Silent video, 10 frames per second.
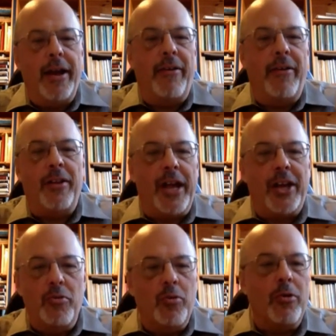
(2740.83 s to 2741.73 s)
I felt like
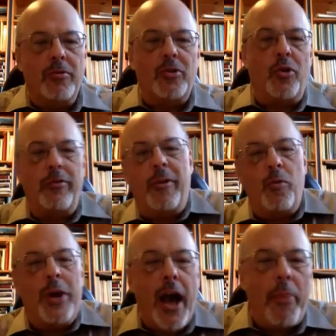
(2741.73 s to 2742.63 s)
you were
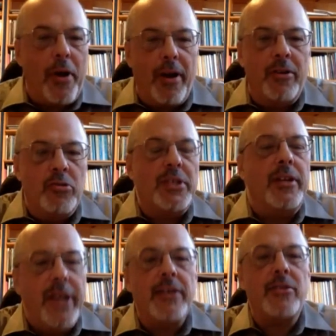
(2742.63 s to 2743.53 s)
we got there and you
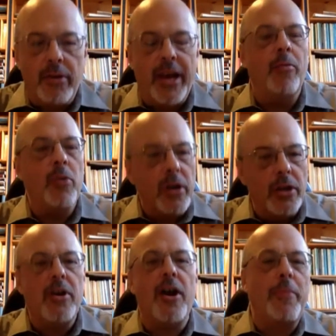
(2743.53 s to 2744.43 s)
said, yes, okay, we're going
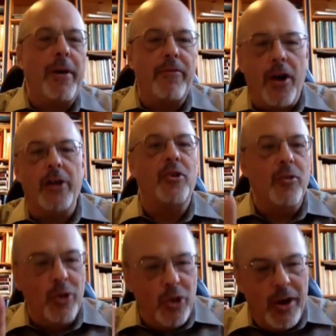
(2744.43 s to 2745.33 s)
to talk about
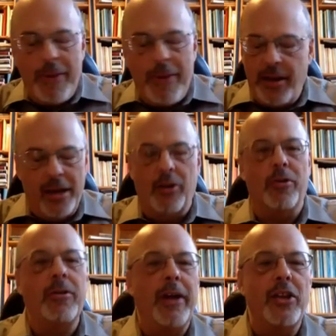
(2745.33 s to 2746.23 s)
Wagner, about
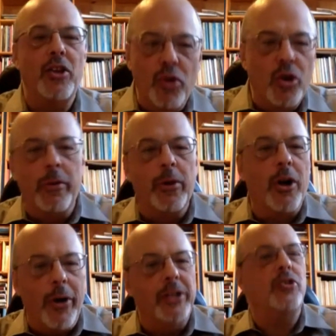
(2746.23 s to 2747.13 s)
Hitler, and you knew we were
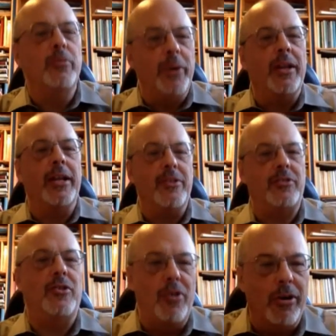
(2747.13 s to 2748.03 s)
going to, but let's,